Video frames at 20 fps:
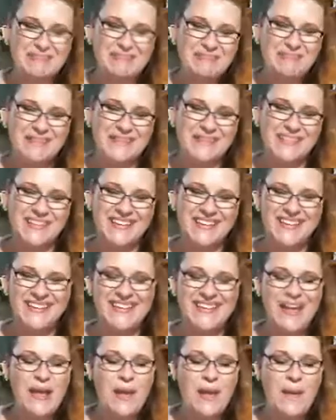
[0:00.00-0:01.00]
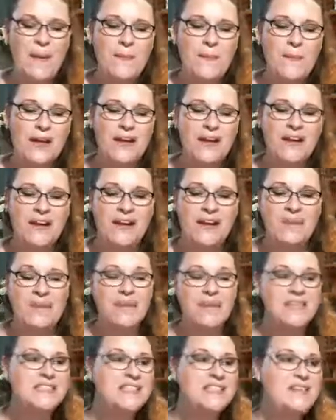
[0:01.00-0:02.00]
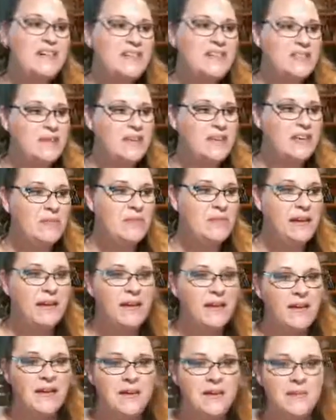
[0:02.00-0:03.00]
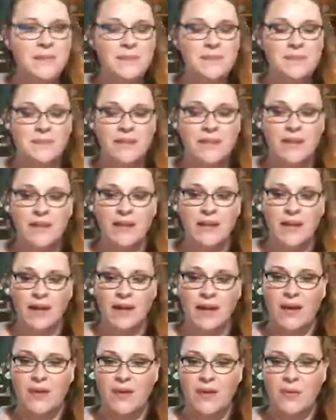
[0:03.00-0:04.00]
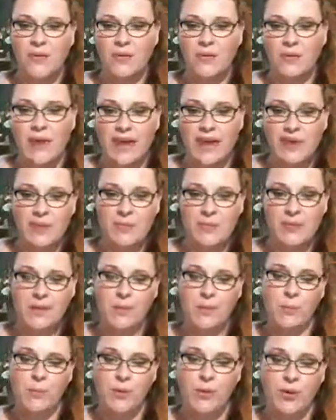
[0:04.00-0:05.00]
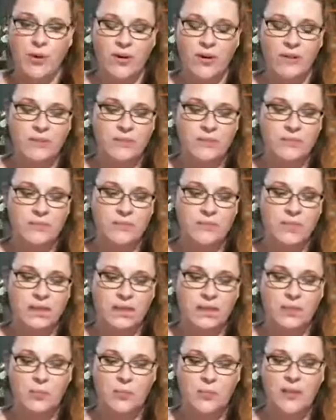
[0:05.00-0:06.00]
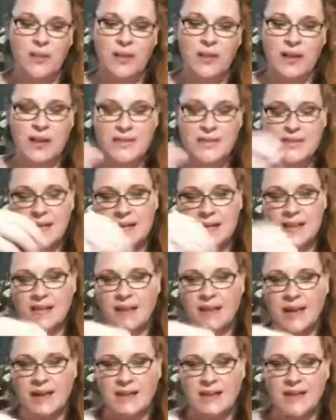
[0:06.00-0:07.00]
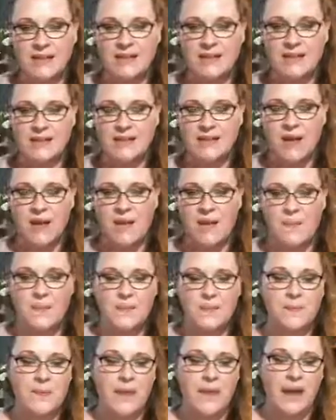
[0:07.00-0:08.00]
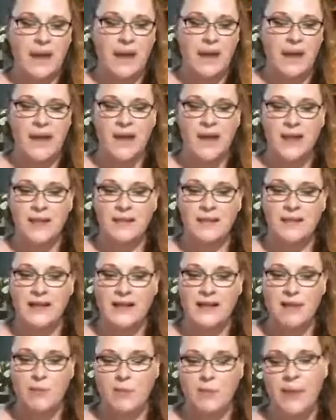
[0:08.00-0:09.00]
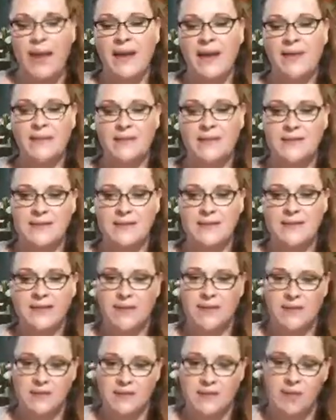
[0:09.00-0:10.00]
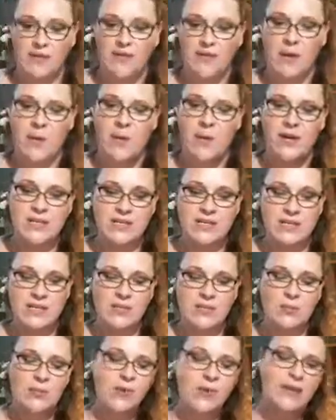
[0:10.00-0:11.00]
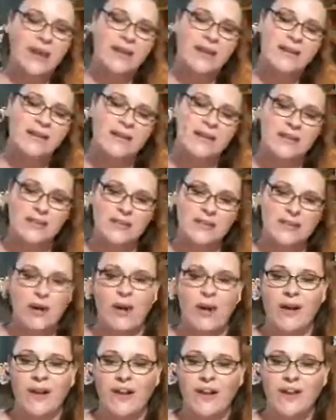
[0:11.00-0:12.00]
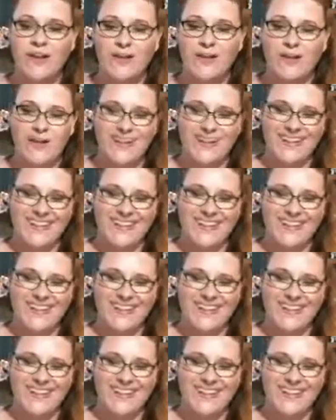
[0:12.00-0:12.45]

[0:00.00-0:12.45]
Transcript: That's it. But he did also get me a cool light up clipboard, a clipboard that has like a light at the top, and light up pens. So if I wanted to do book editing in the dark, I could.